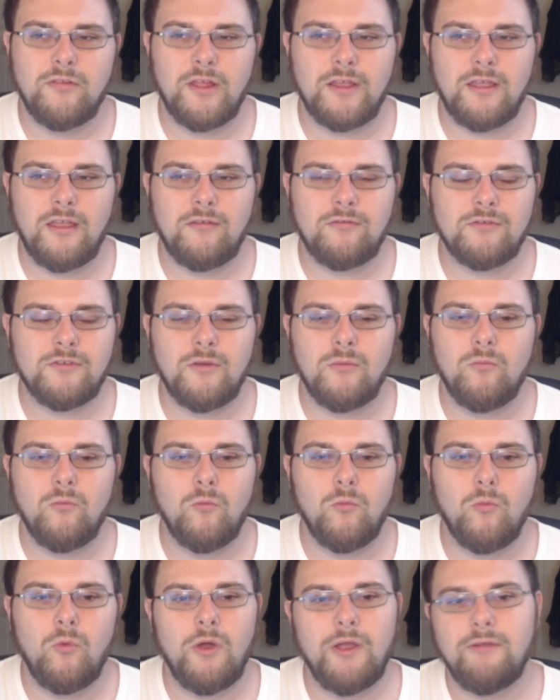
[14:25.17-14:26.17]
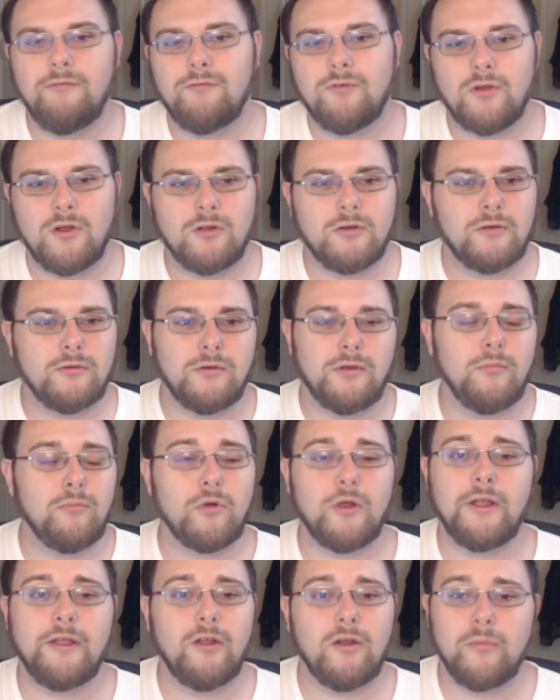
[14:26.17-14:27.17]
like, have some way for her to
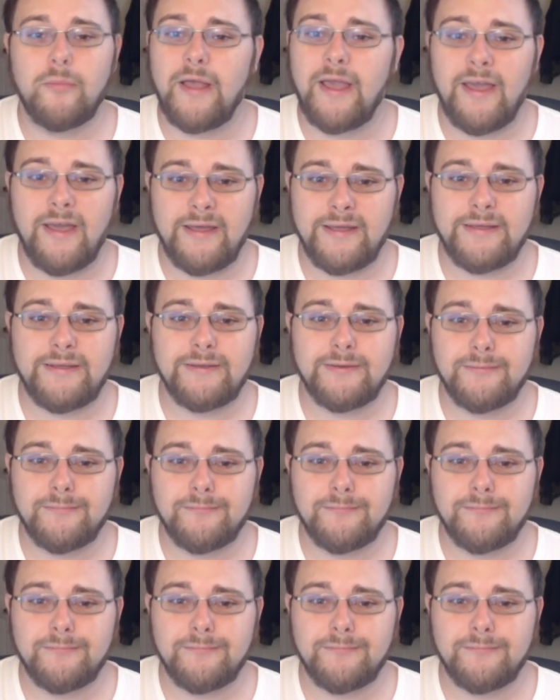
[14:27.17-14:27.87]
bring her back.